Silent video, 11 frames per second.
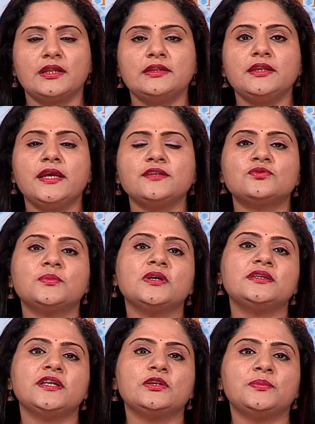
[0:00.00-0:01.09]
The next
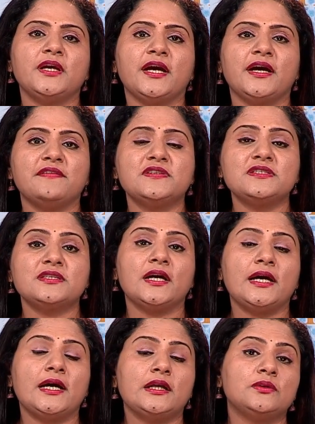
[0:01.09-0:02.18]
word that we have is
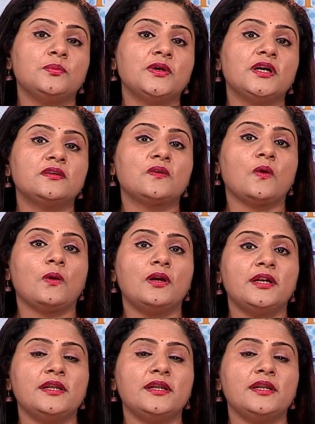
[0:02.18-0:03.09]
the word called